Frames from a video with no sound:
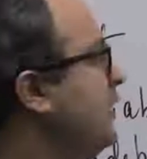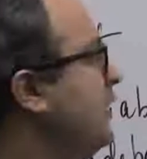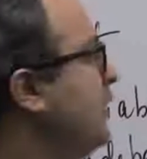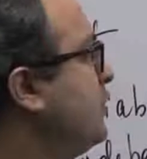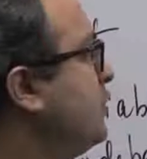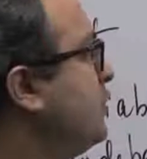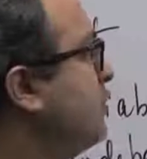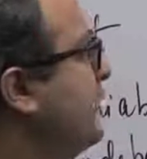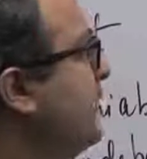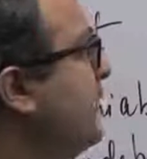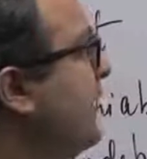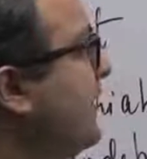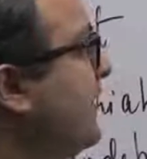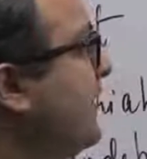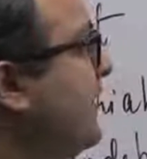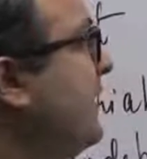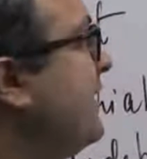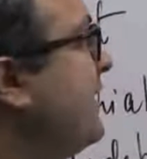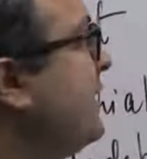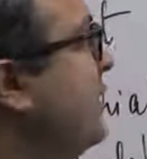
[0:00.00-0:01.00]
So here
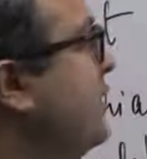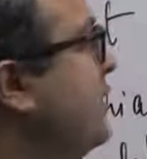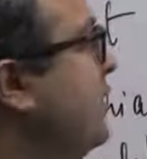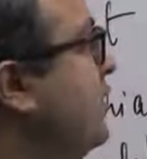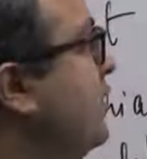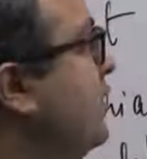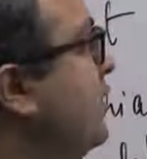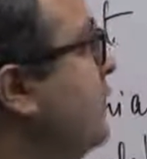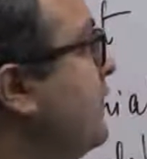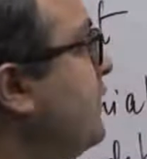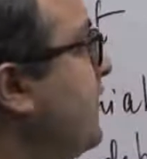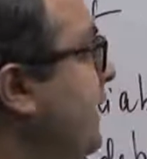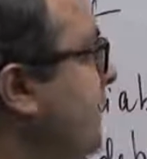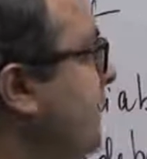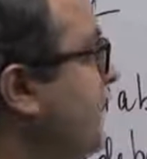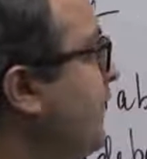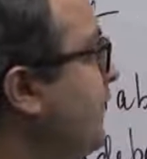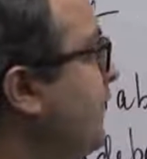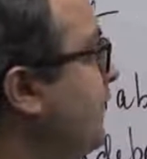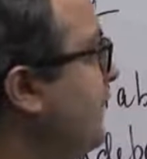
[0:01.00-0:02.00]
again, it's easy to kind
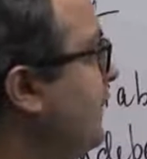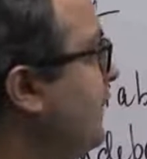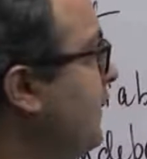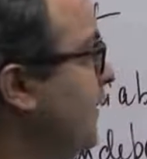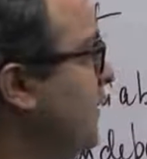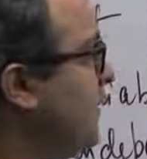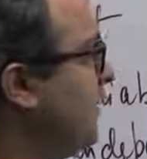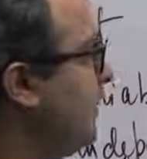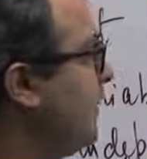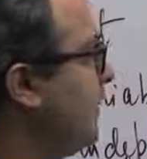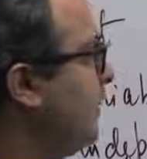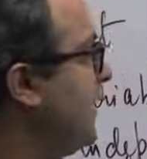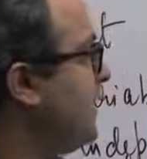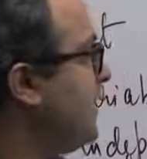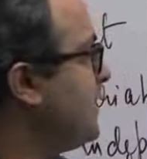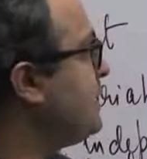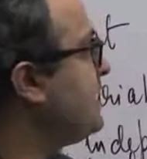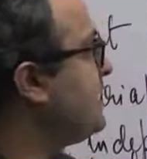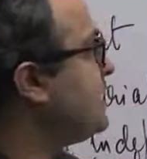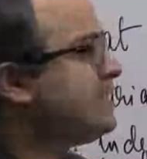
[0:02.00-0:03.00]
of
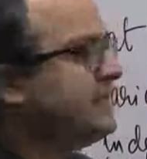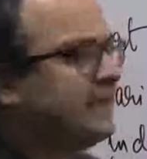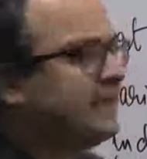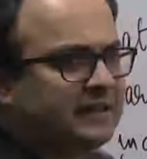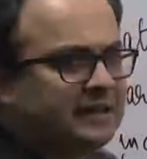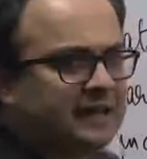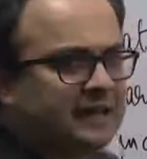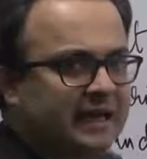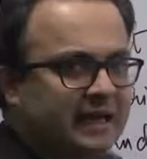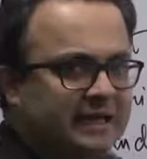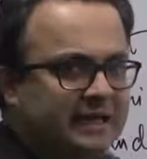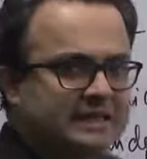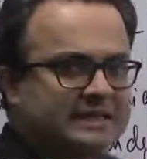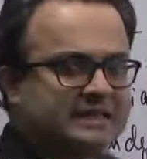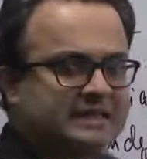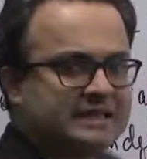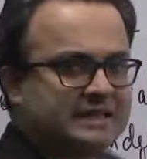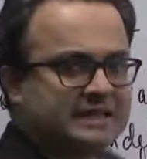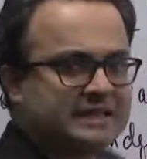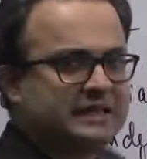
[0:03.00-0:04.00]
imagine this, that
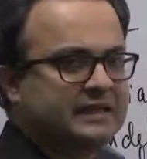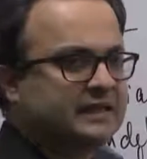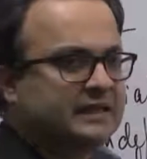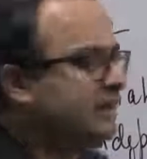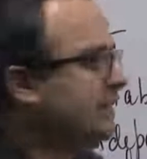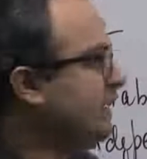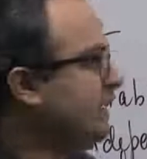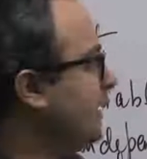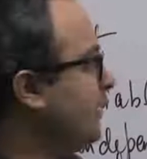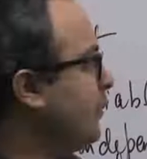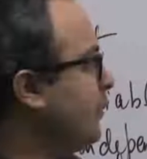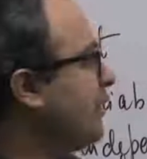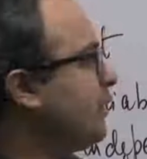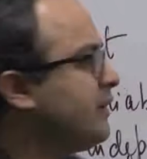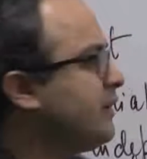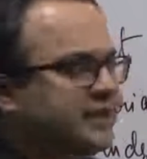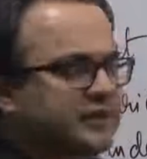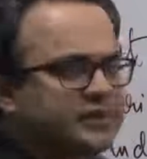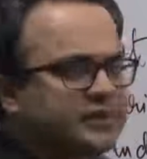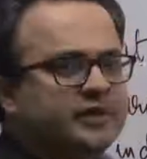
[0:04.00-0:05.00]
as, again, what you're
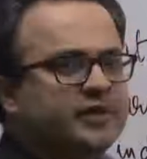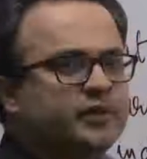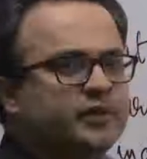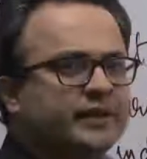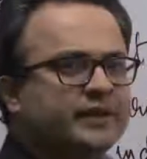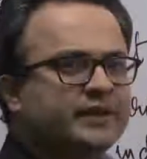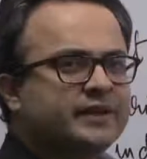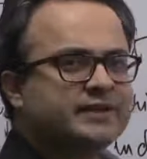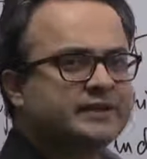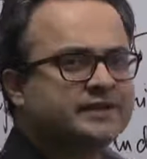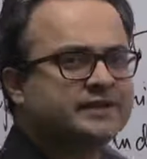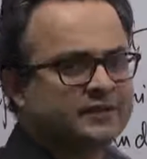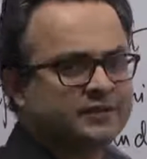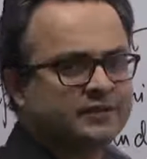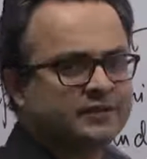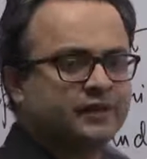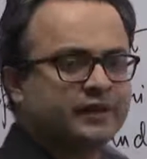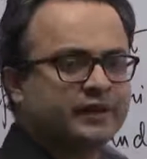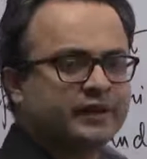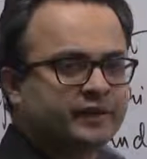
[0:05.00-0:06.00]
essentially doing is
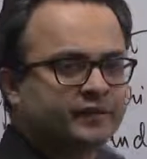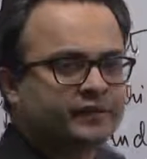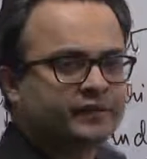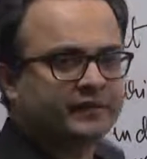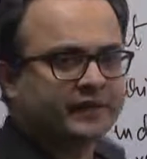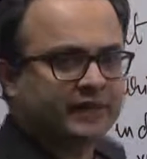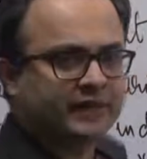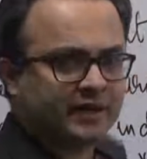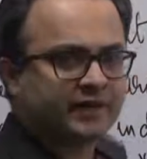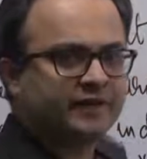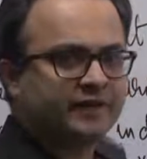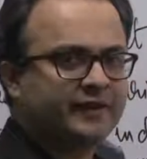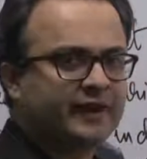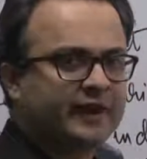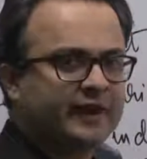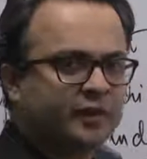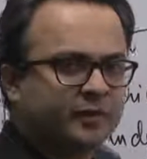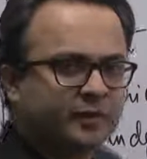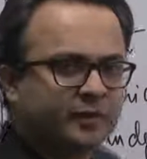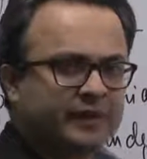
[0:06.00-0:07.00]
you kind of taking a
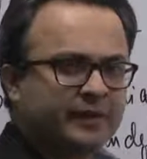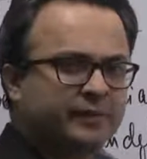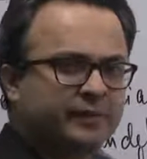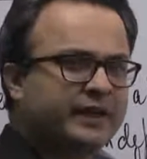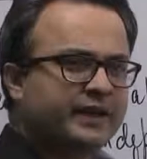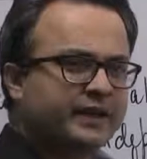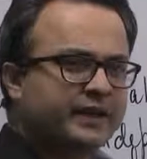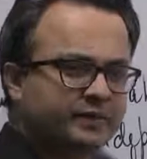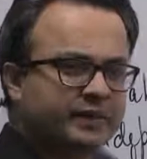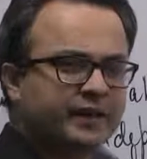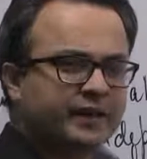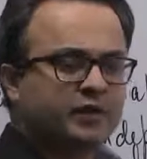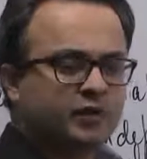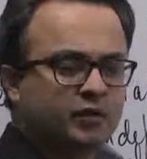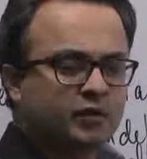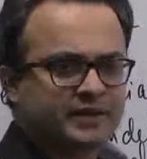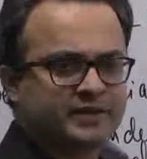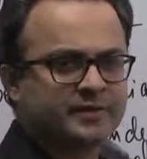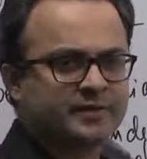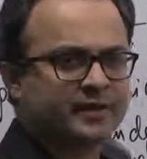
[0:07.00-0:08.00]
value, multiplying it by
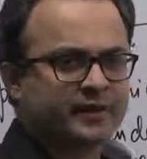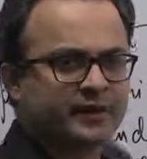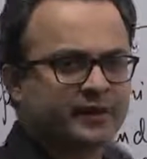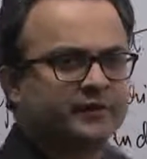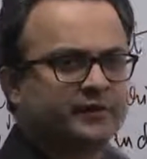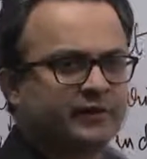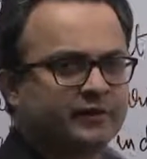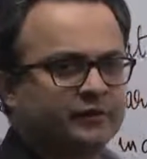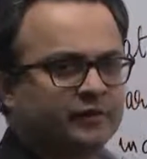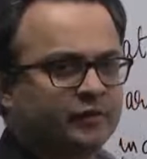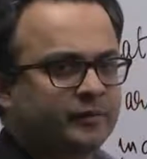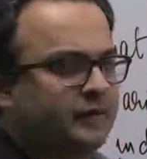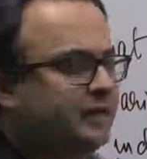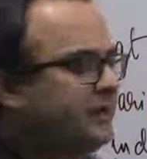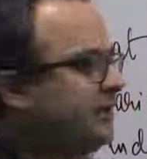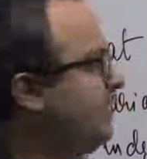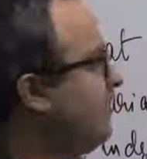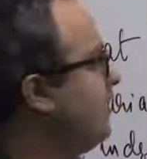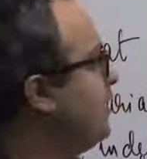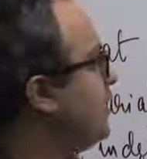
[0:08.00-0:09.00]
2 and subtracting 1 from it.
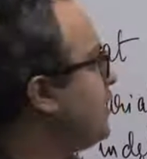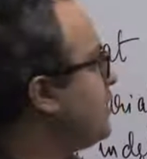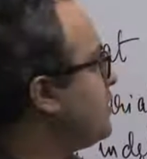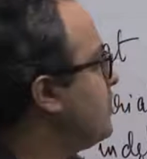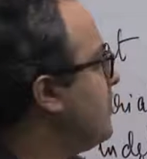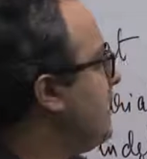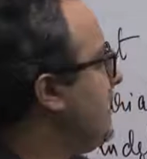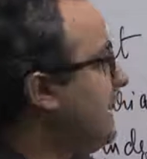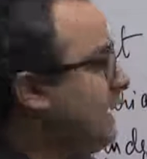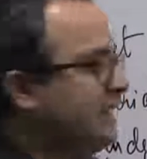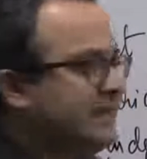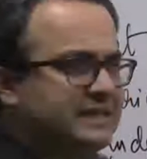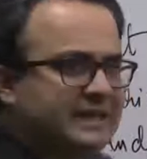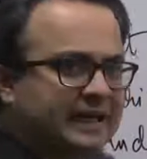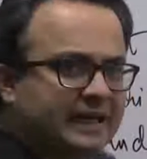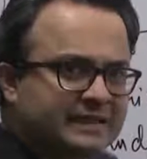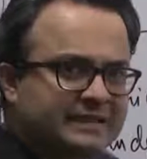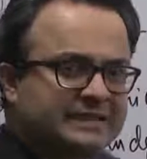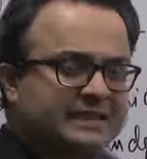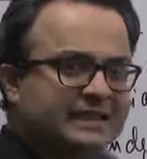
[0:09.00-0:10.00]
So as
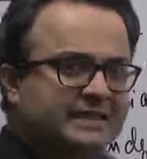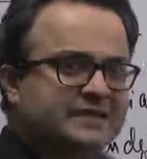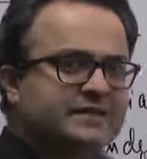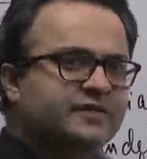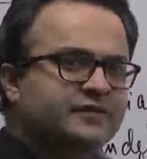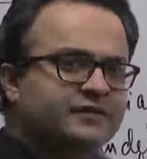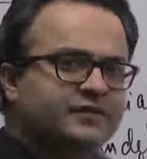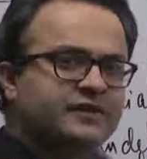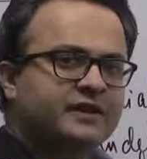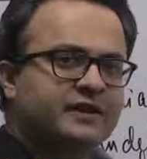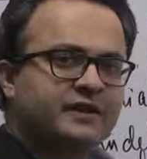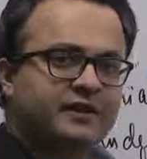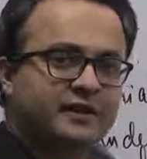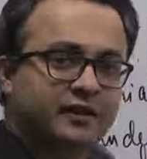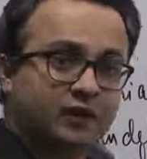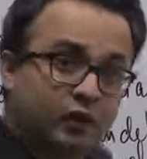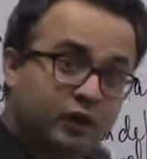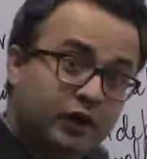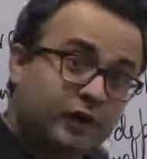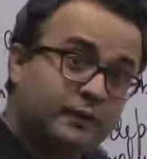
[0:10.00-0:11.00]
x takes
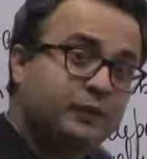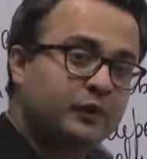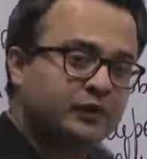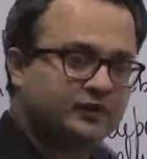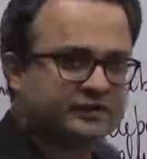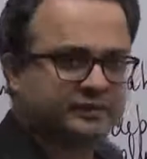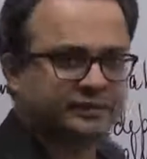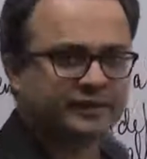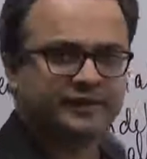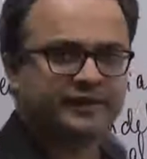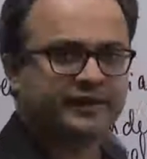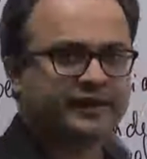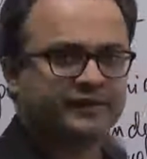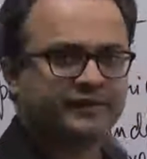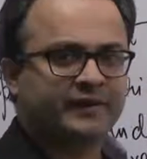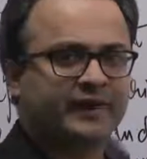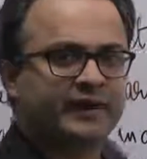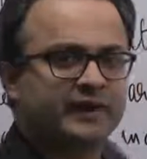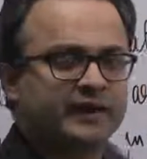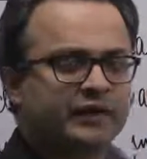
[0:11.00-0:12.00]
all possible real
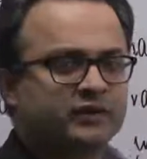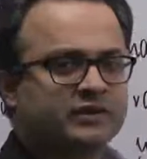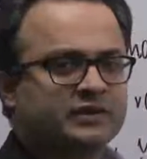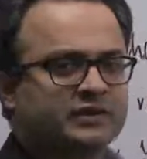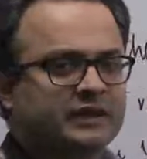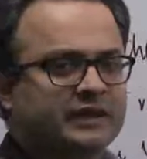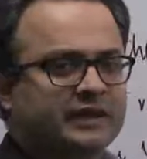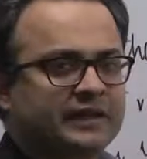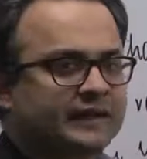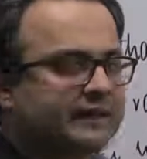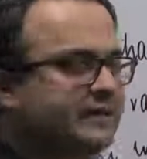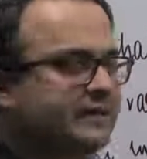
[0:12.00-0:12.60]
values, you